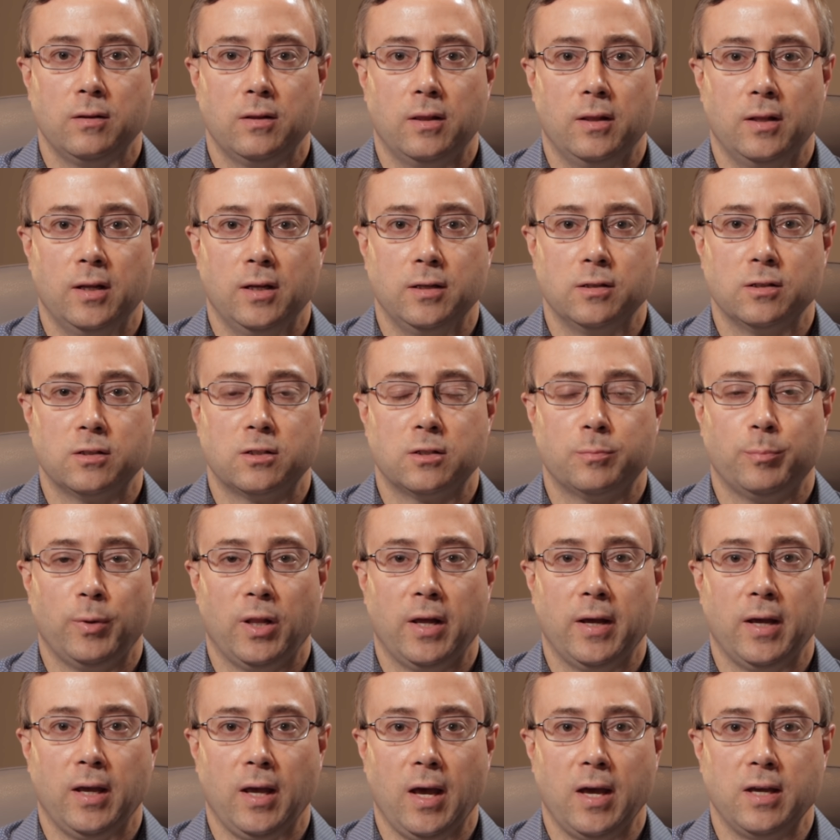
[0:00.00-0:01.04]
to then
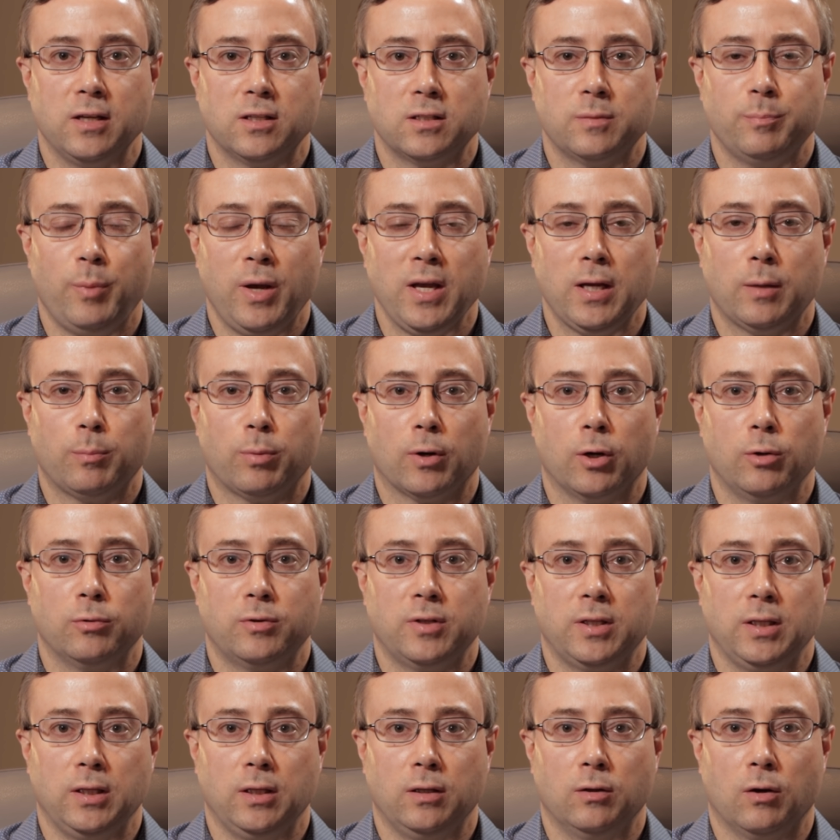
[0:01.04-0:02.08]
display a spike
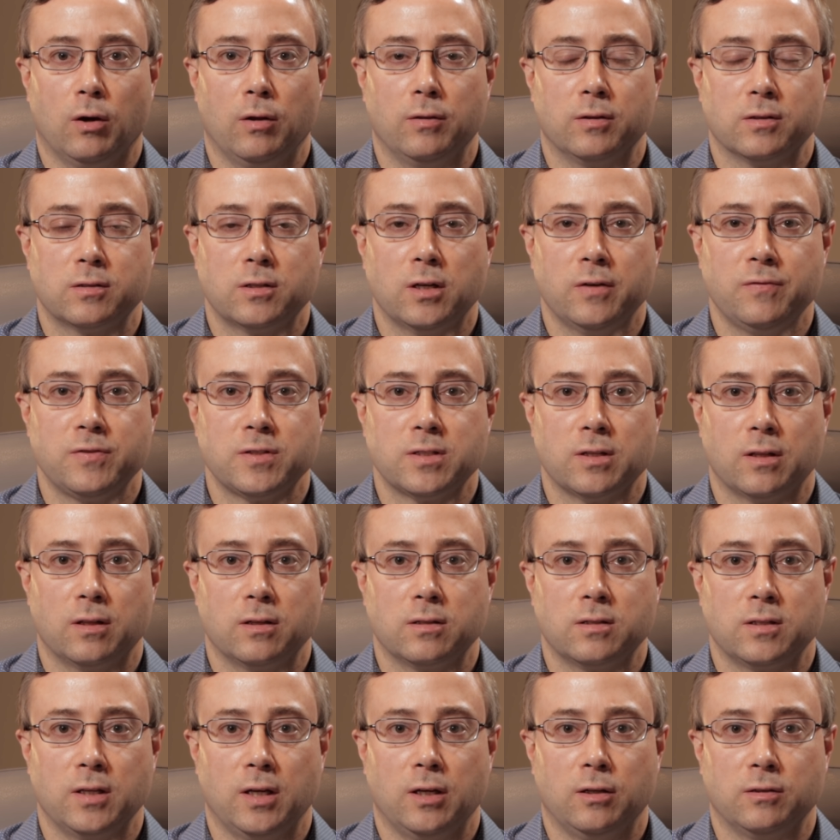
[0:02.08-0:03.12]
protein on the surface of
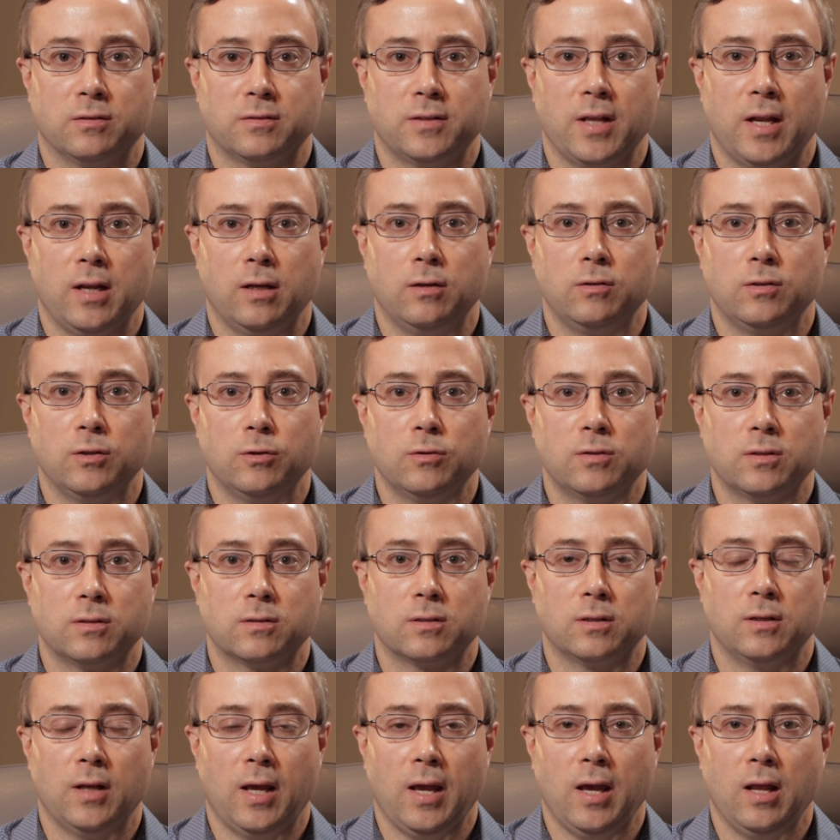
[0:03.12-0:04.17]
the cells that induces an